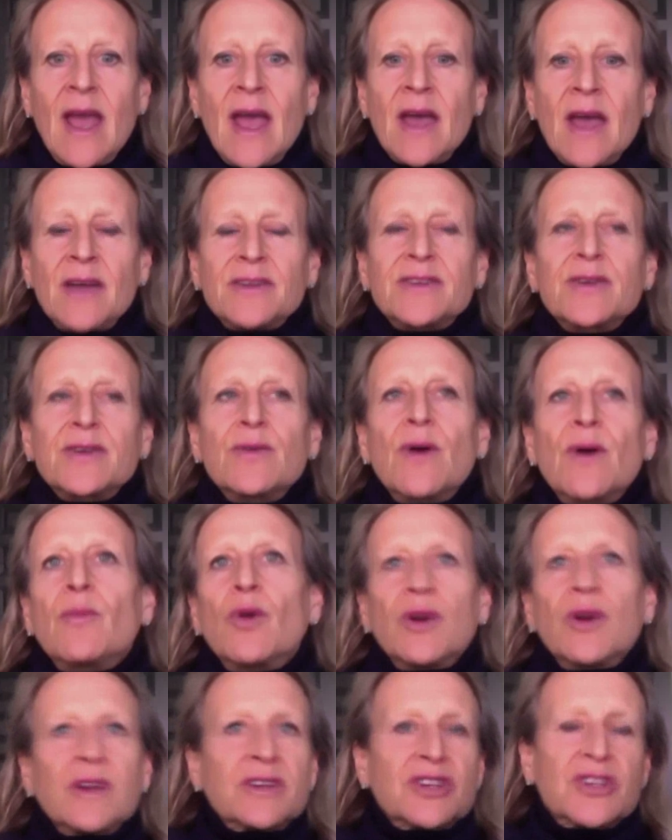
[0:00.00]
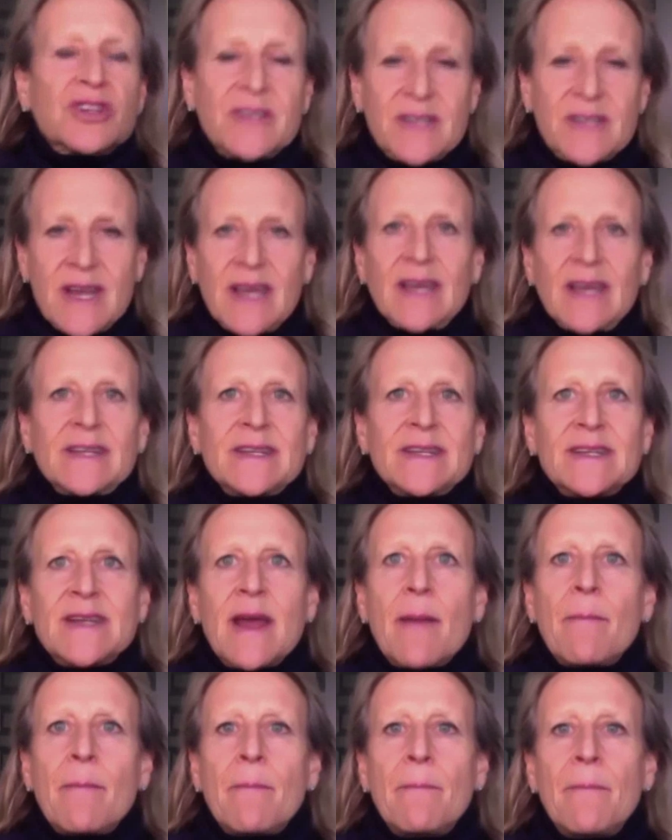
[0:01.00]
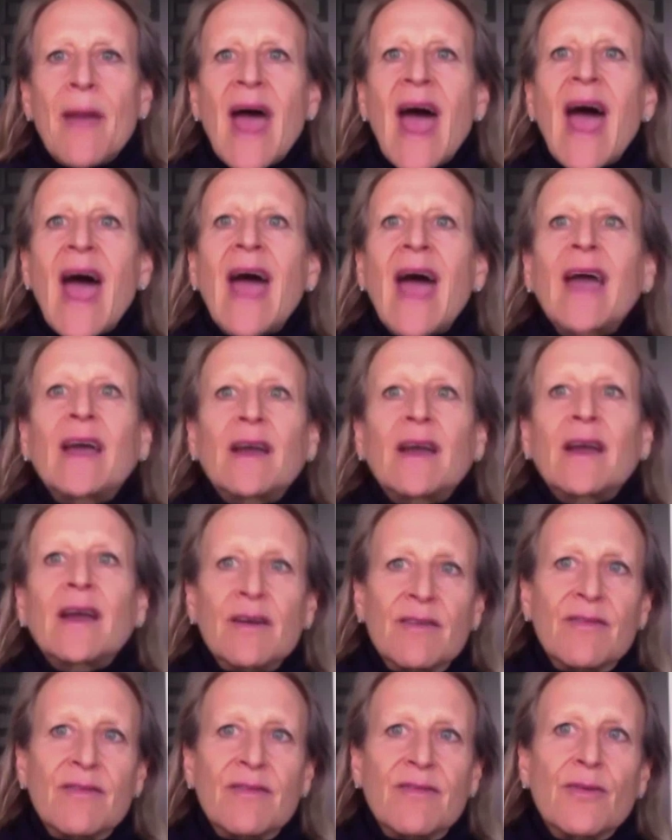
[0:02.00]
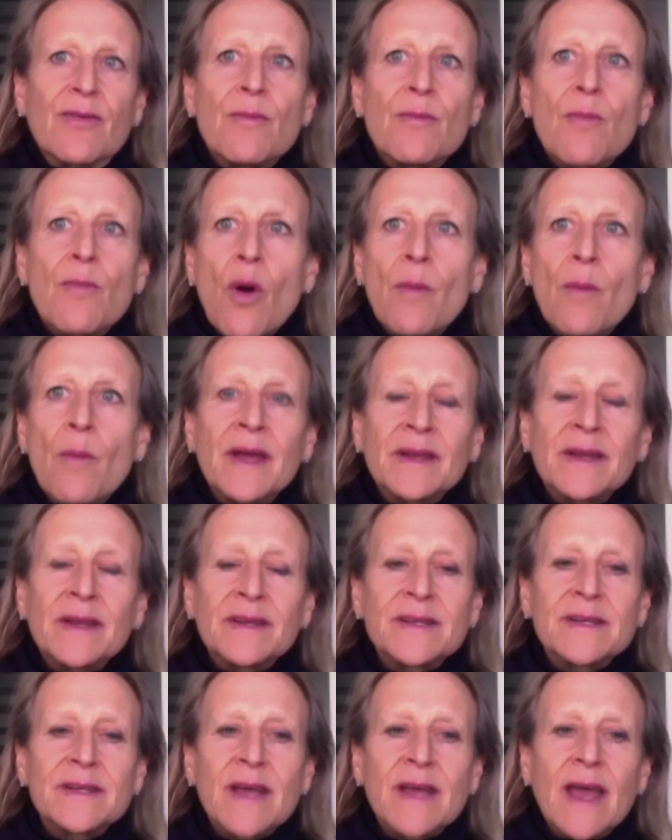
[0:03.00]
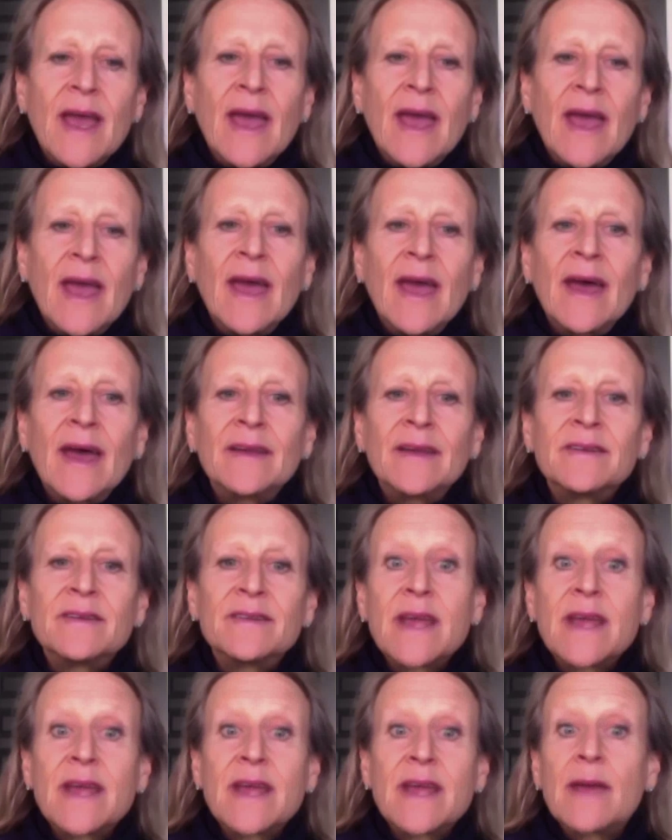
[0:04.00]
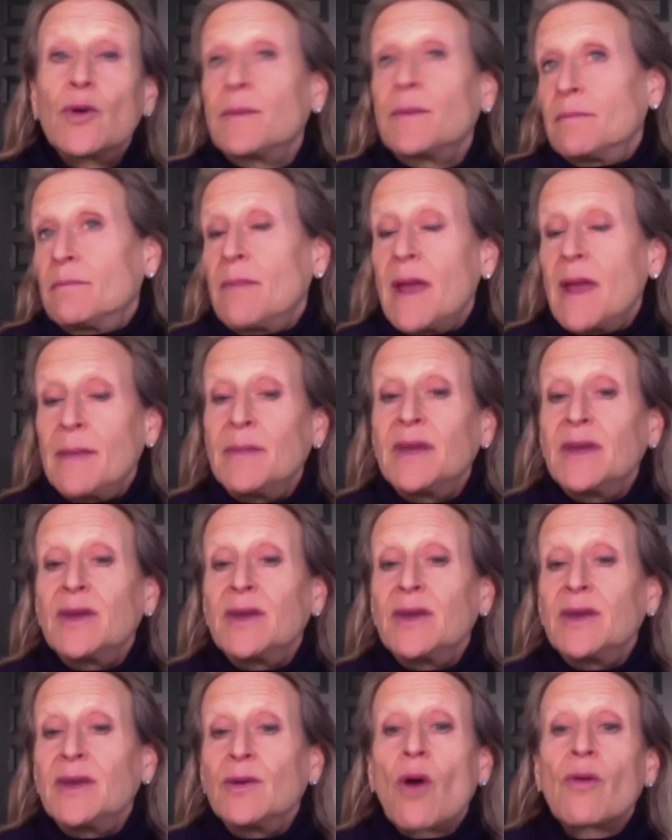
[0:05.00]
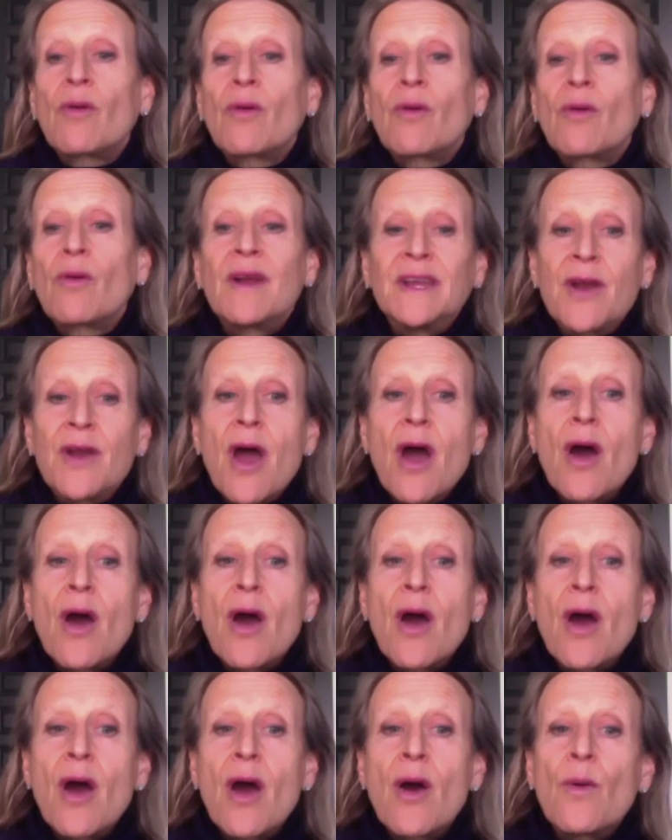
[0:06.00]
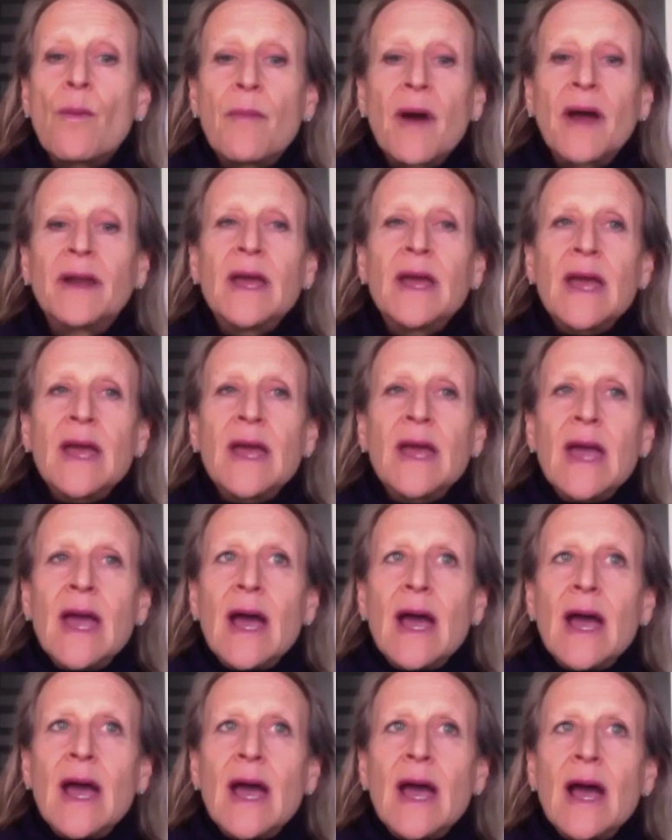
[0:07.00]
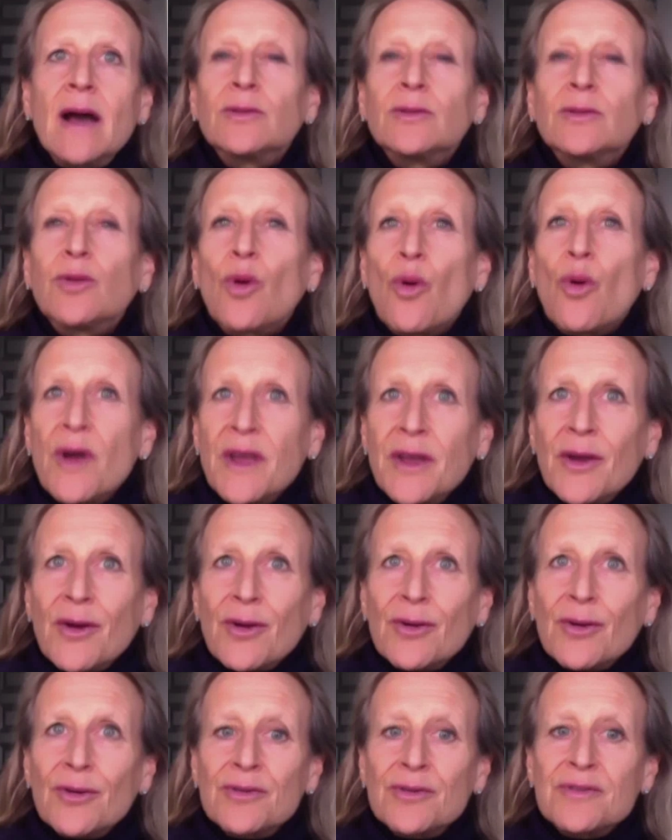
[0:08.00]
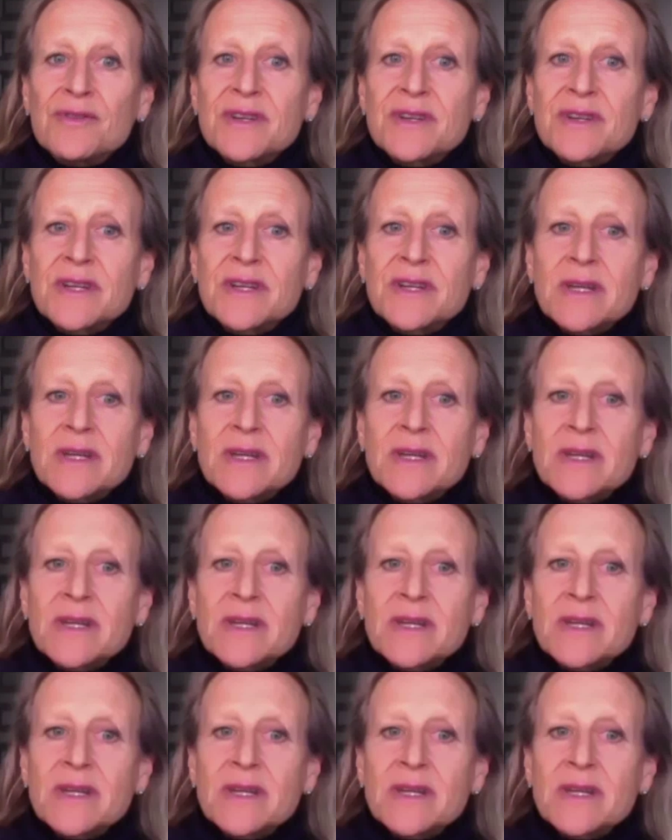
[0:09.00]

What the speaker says: So I want to just take a step back for a moment and say what maybe you already know, but lawyers